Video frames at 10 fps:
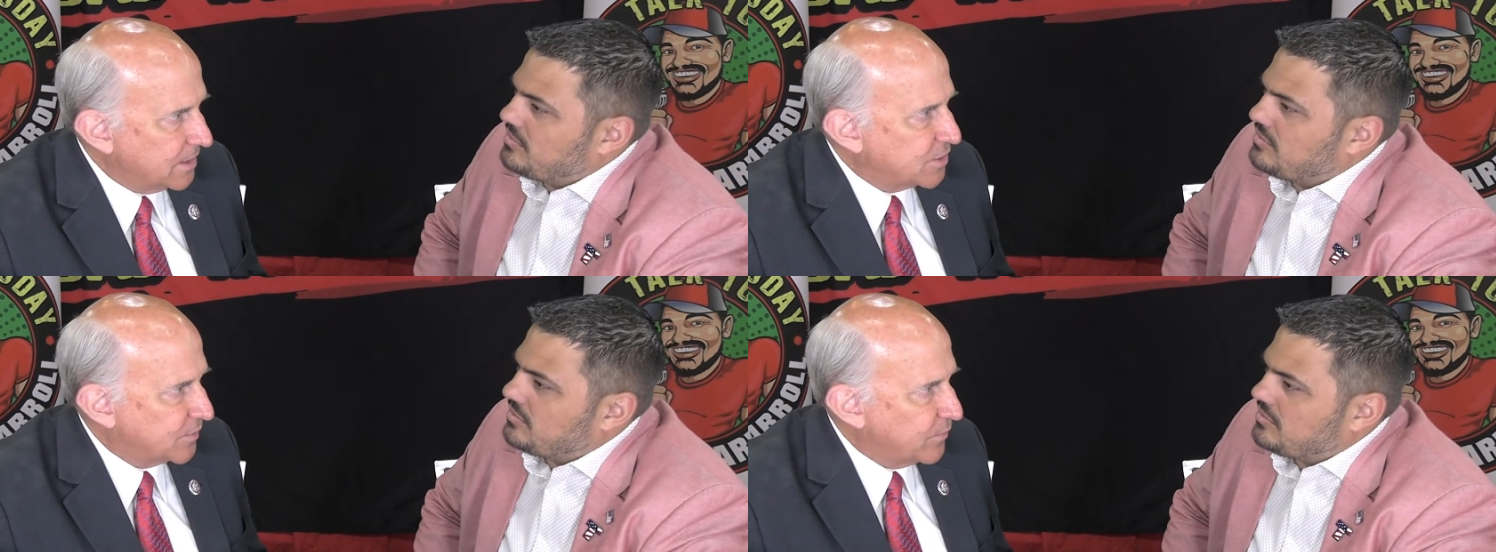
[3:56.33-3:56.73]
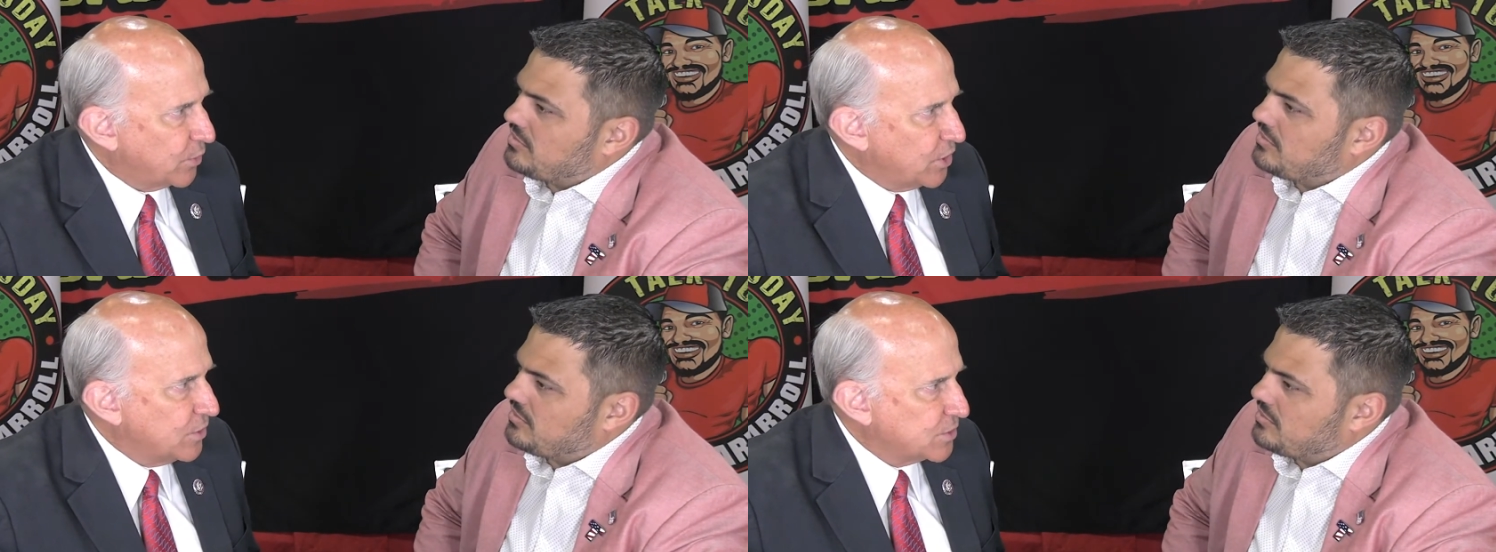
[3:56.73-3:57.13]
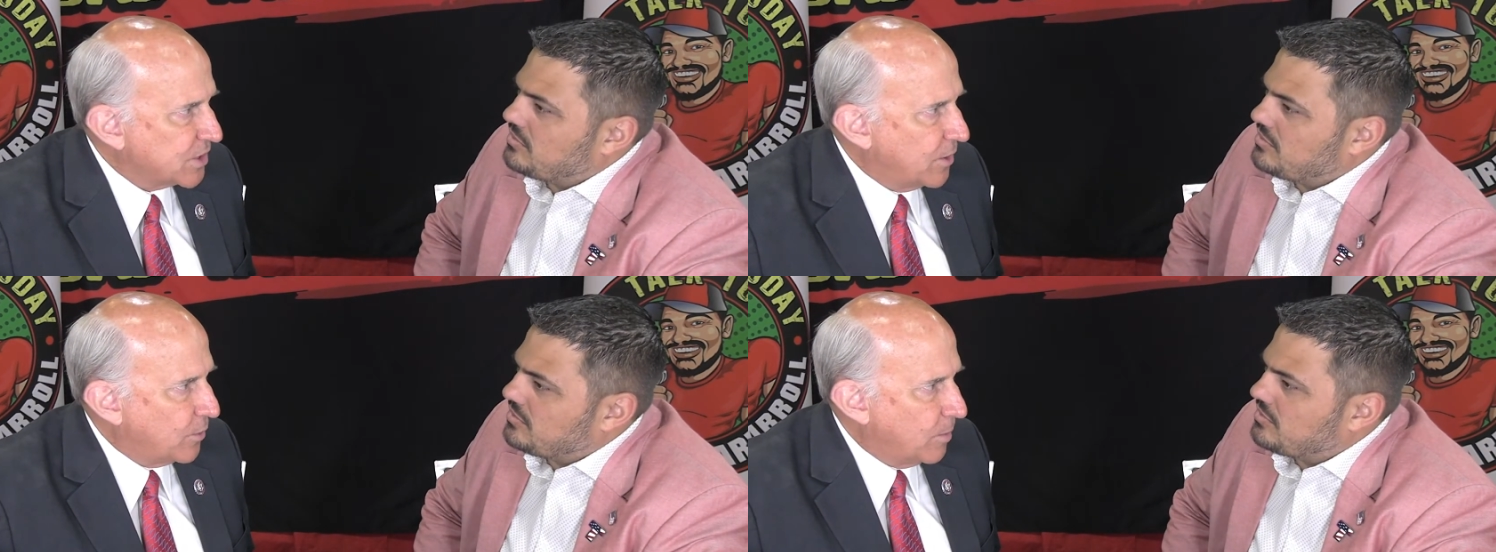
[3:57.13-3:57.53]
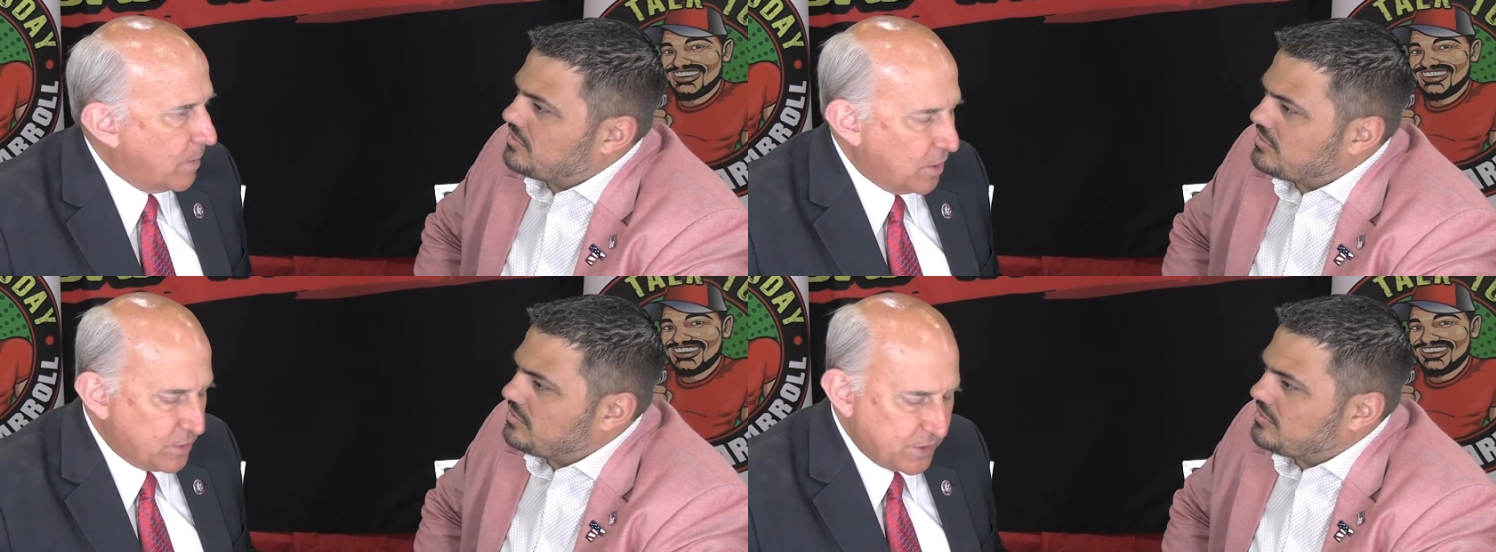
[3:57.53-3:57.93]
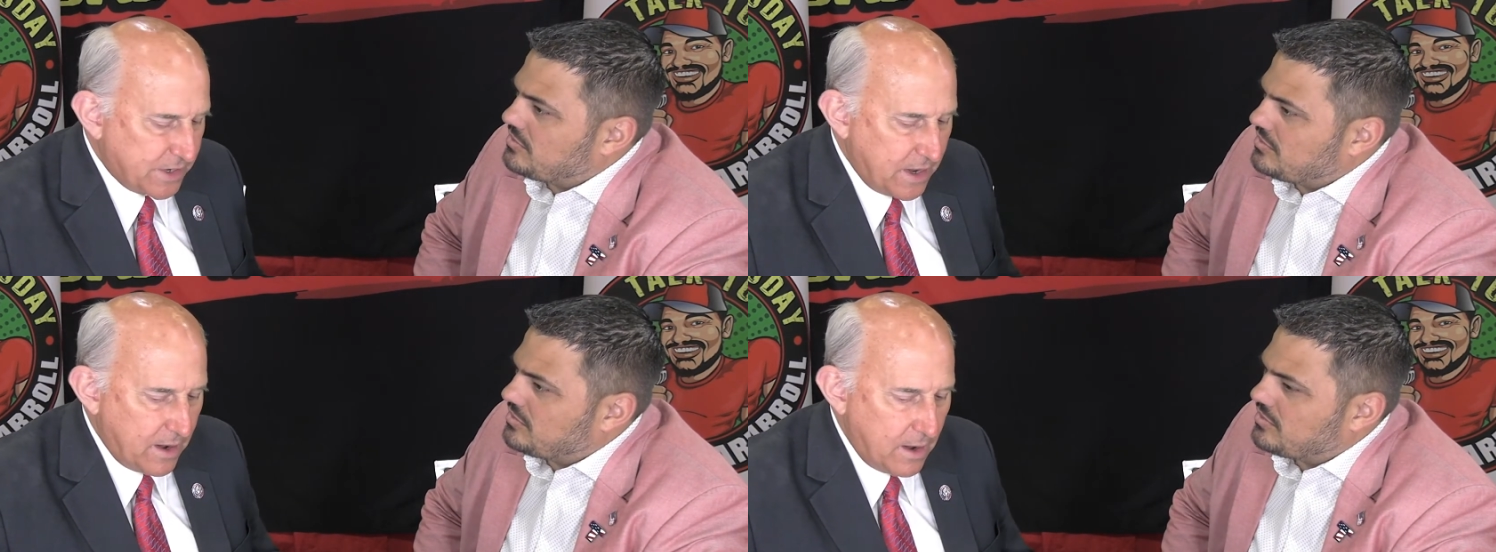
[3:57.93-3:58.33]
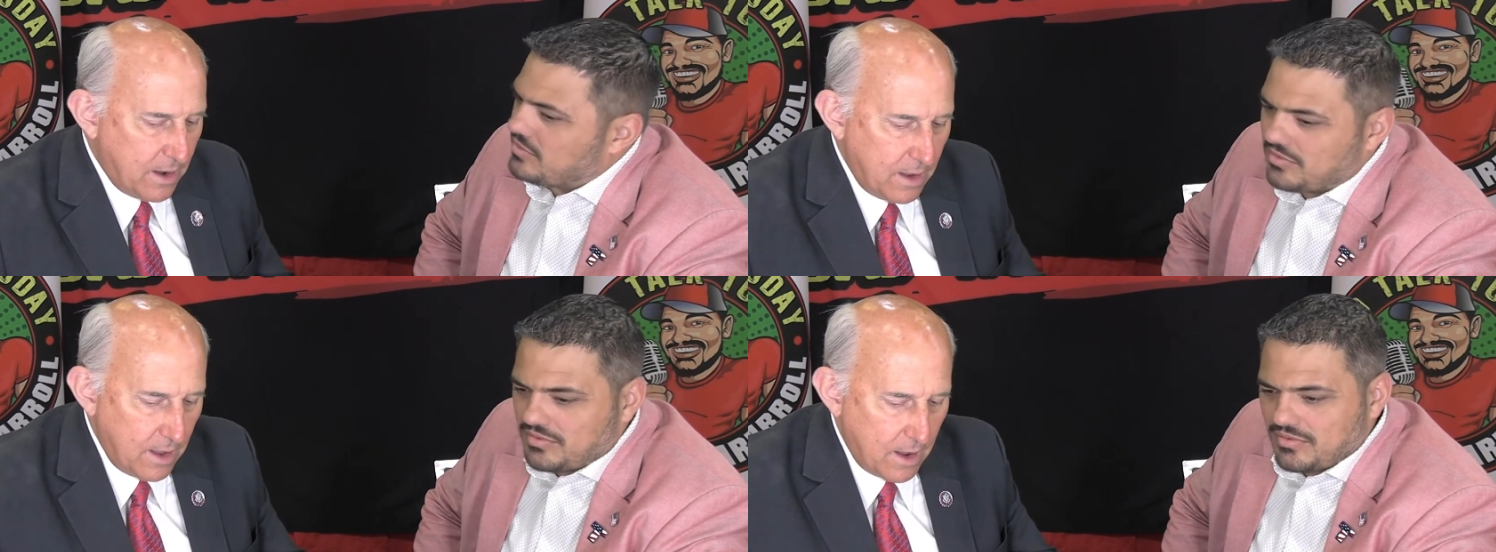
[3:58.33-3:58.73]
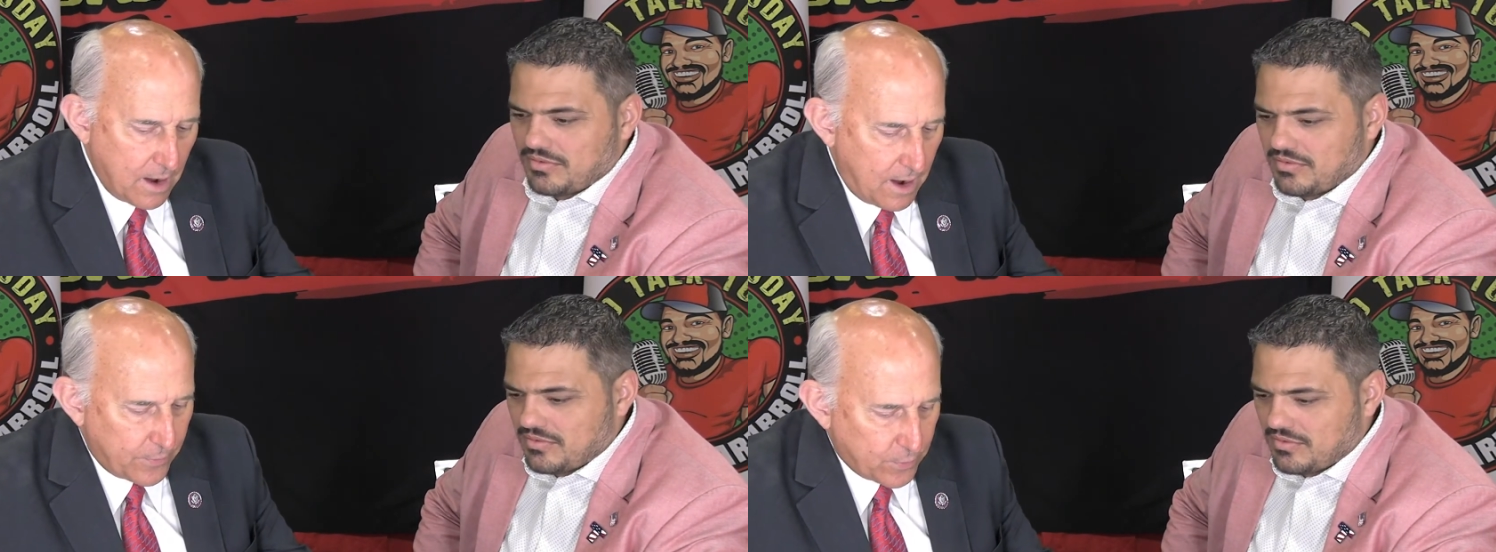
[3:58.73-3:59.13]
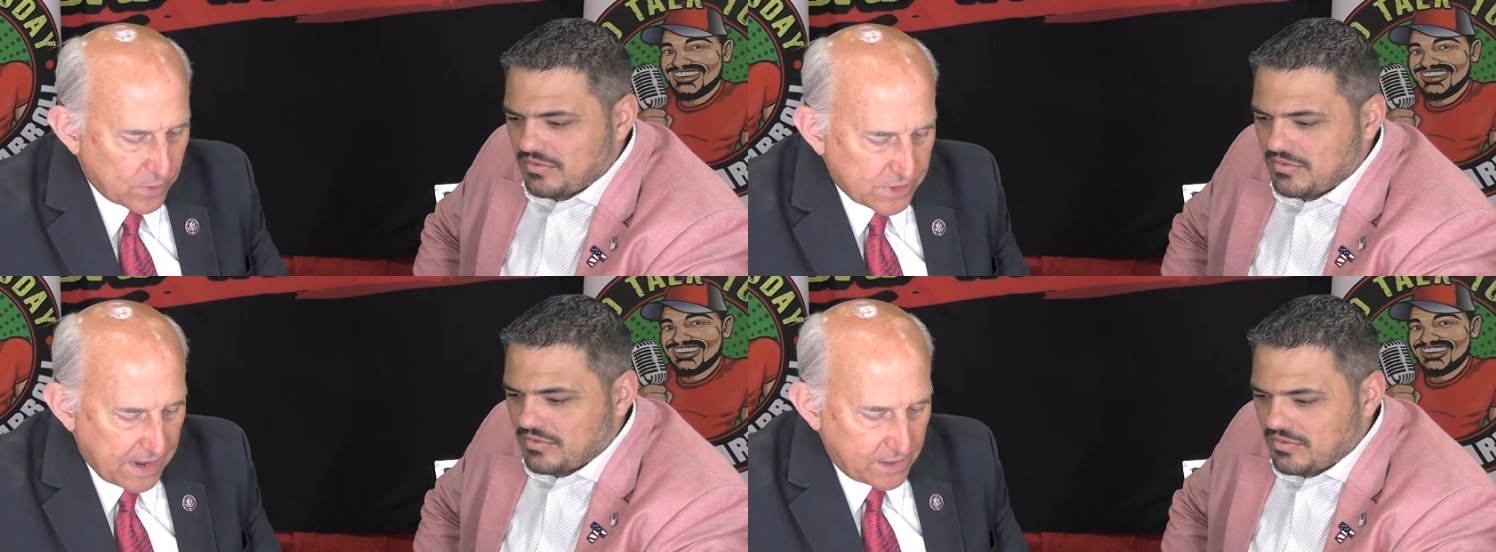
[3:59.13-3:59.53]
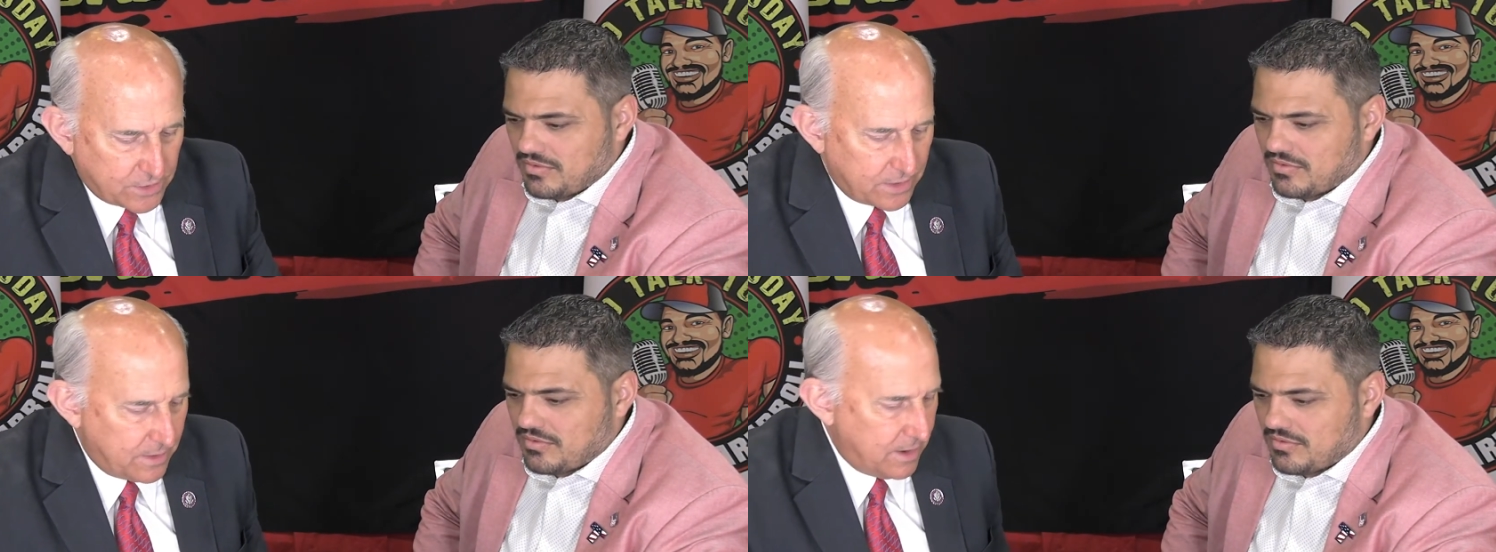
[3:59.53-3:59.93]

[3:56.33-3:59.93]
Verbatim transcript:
Speaker 1: it's for use under emergency authorization.